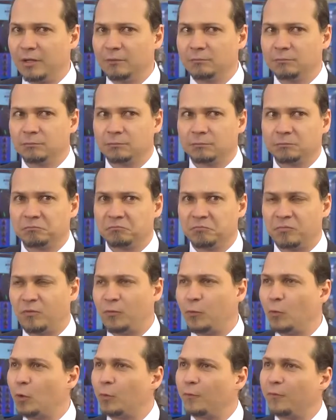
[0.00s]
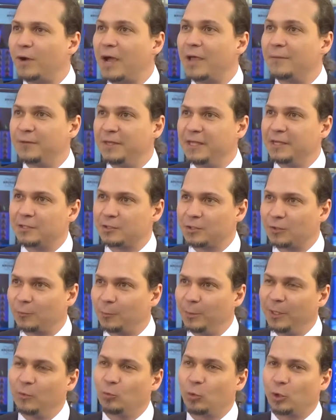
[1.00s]
than 4 or 5 years
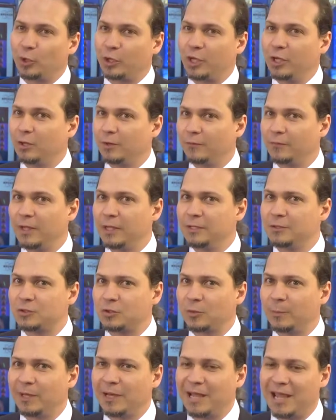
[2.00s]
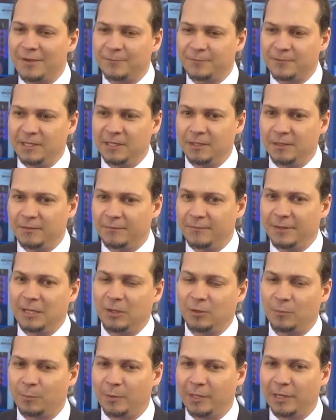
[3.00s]
of being working on the instrument. I have seen a
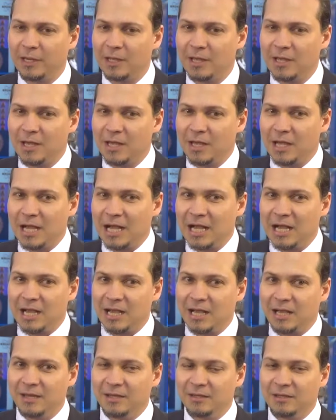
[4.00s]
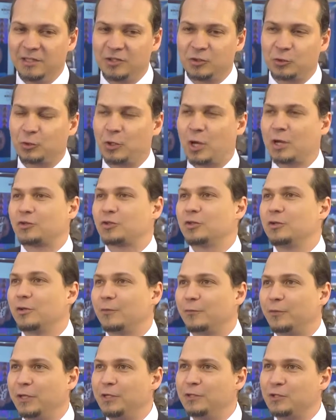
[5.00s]
development and introduction
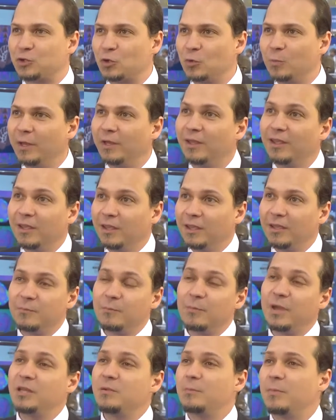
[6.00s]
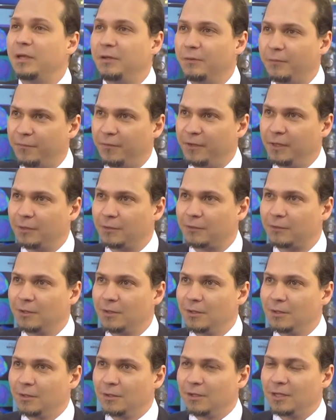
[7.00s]
of the instrument in many, many fields.
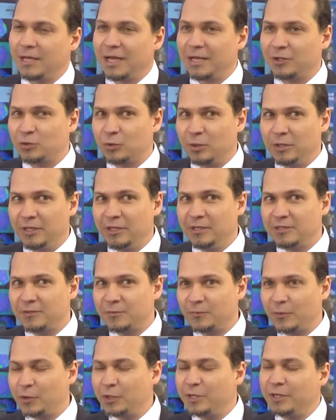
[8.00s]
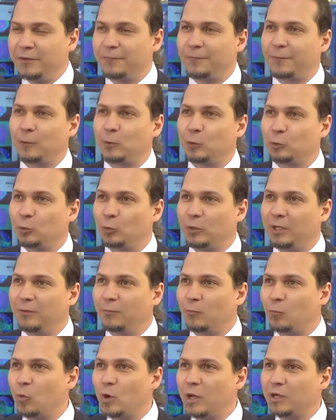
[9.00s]
And actually it's very difficult to
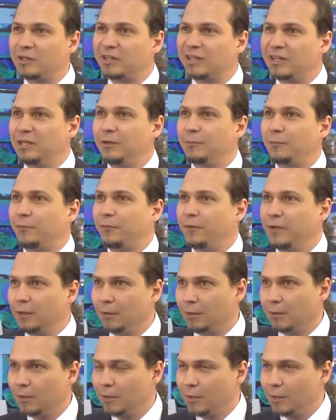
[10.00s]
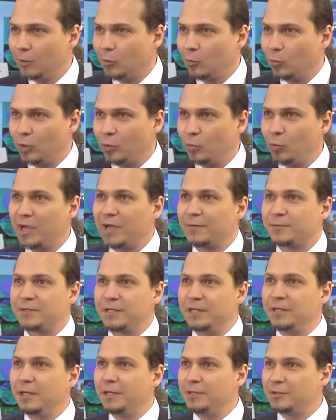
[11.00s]
give one key field where we have
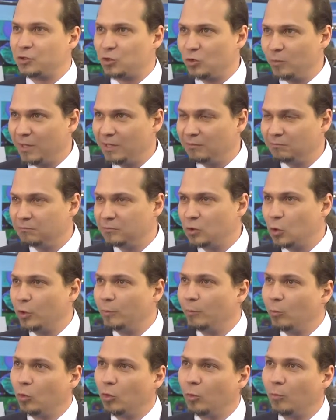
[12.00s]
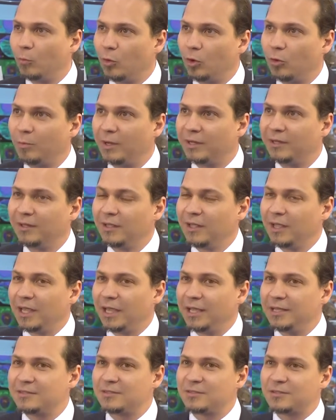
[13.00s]
seen the instrument going more and more, but
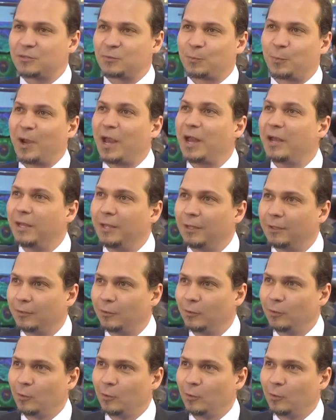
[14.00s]
it's spreading